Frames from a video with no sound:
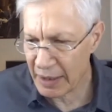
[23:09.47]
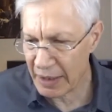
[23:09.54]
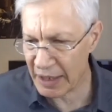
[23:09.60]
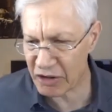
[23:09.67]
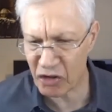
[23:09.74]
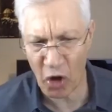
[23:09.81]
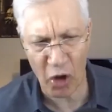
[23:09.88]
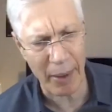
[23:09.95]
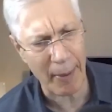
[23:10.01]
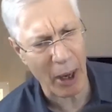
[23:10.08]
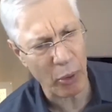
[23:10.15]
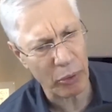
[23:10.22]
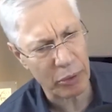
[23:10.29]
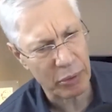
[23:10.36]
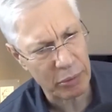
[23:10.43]
It's all
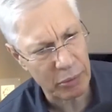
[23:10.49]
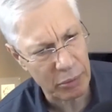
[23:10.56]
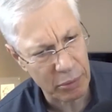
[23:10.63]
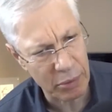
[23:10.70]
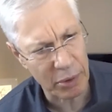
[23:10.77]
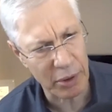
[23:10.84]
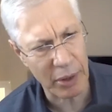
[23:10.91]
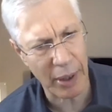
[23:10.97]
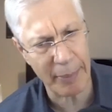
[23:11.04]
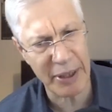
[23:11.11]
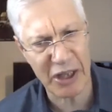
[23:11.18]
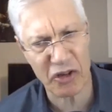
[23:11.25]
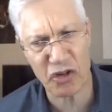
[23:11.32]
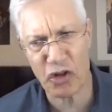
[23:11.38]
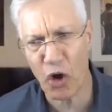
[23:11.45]
about I mean,
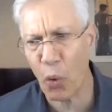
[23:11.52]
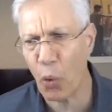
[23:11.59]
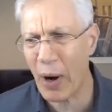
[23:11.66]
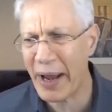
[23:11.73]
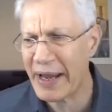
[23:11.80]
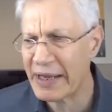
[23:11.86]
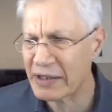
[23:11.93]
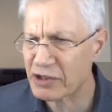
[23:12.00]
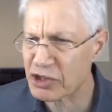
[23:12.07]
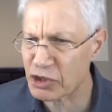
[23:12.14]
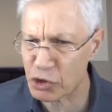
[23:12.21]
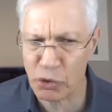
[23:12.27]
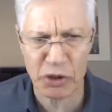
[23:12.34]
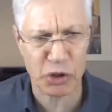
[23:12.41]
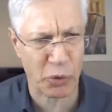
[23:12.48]
there's no way to
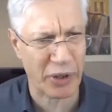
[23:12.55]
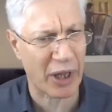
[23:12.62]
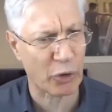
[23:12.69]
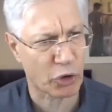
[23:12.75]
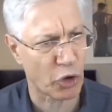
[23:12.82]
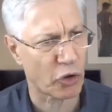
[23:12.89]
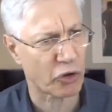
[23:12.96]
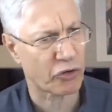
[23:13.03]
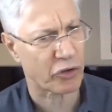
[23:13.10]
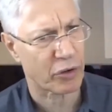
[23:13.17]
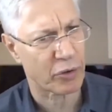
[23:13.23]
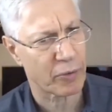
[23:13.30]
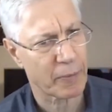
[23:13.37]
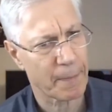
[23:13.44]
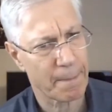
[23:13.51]
do this without coercion,
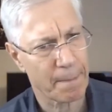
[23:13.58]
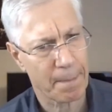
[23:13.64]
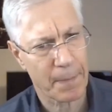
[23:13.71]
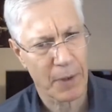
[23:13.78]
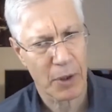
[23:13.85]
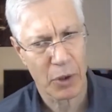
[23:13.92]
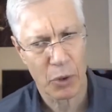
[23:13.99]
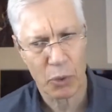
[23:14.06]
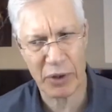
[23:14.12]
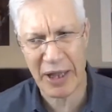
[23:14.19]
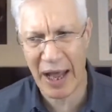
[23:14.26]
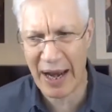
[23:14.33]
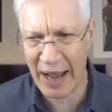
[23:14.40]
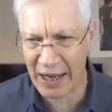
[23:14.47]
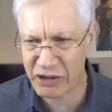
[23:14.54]

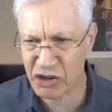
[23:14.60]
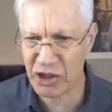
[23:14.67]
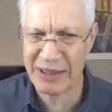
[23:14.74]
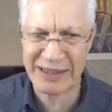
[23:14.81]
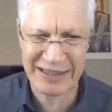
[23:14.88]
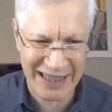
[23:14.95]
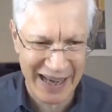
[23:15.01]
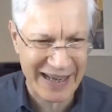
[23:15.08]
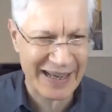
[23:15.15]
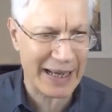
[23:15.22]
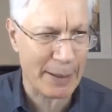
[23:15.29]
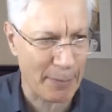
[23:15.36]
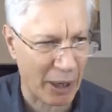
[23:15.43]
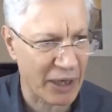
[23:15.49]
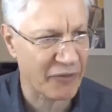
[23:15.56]
without actually
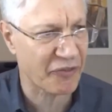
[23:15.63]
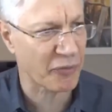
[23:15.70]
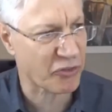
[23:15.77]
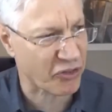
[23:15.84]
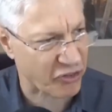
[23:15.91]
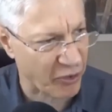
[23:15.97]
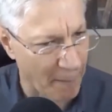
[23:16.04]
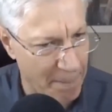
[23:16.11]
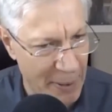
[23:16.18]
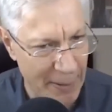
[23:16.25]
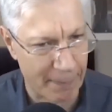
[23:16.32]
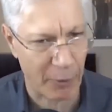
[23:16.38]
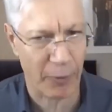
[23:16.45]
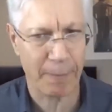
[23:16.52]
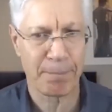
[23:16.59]
taking money from some
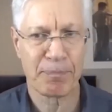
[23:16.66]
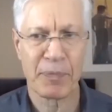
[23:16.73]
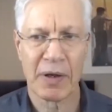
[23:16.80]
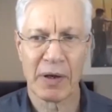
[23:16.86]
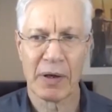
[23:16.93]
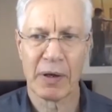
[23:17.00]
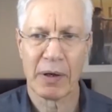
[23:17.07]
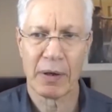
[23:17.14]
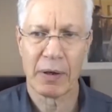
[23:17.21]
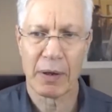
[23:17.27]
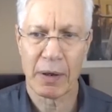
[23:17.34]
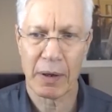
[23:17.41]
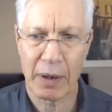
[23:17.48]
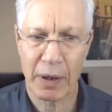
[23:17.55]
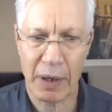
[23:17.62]
people
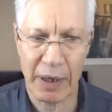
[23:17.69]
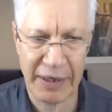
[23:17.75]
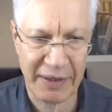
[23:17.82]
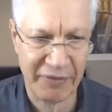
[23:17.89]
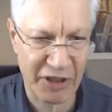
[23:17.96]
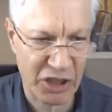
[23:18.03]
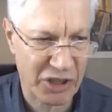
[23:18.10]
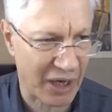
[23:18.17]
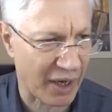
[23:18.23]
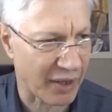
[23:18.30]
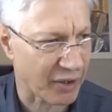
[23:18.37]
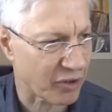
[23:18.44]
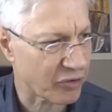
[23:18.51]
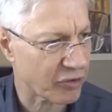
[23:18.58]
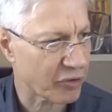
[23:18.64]
and giving it to
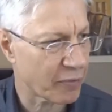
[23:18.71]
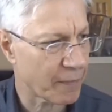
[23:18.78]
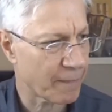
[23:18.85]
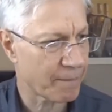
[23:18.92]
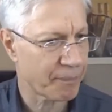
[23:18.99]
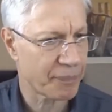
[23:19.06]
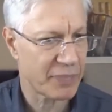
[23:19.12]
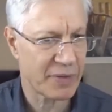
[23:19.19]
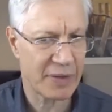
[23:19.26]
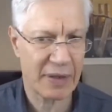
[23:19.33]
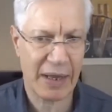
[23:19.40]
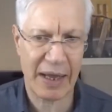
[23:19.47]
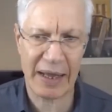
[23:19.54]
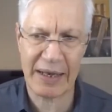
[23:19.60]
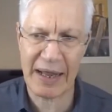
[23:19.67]
others.
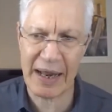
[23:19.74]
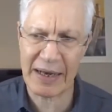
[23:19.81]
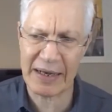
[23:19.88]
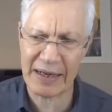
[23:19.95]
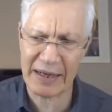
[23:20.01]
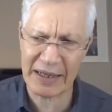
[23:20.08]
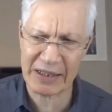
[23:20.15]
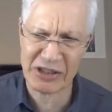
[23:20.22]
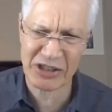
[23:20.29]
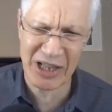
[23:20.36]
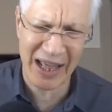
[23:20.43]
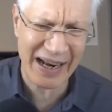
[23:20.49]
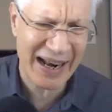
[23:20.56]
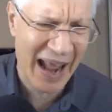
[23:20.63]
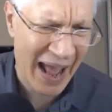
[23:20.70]
And then it's
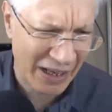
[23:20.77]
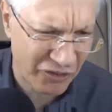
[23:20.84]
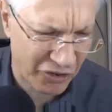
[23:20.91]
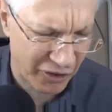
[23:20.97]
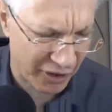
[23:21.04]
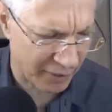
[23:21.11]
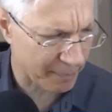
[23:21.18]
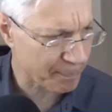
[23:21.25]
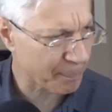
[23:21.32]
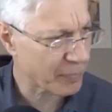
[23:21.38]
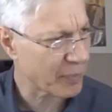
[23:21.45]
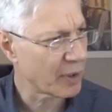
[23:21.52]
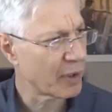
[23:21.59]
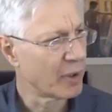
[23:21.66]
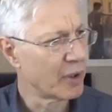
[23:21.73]
not an accident
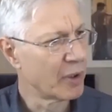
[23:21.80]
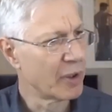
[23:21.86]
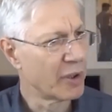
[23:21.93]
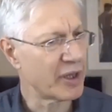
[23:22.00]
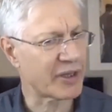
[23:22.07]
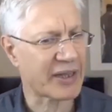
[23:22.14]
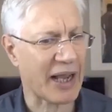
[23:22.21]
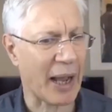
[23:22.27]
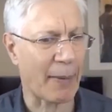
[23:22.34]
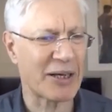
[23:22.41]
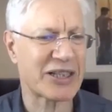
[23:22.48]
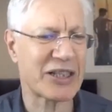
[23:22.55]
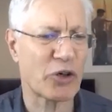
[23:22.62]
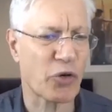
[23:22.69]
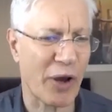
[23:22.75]
that the government
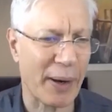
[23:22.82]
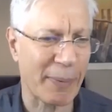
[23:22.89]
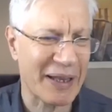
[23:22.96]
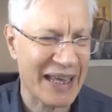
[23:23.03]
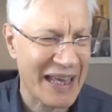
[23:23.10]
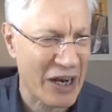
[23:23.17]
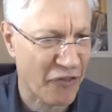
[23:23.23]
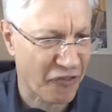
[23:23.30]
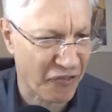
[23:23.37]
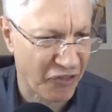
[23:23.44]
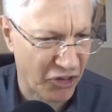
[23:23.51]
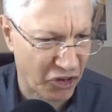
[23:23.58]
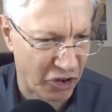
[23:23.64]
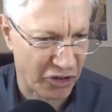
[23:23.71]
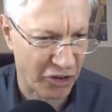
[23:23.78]
is incredibly
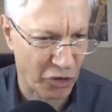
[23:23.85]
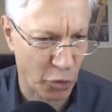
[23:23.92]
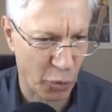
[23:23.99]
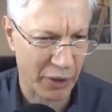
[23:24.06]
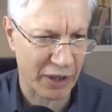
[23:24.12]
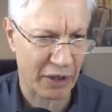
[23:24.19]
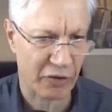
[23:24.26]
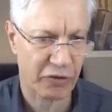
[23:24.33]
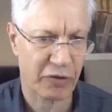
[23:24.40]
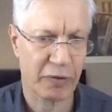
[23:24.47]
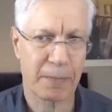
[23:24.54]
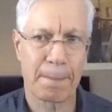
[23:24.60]
inefficient at doing this.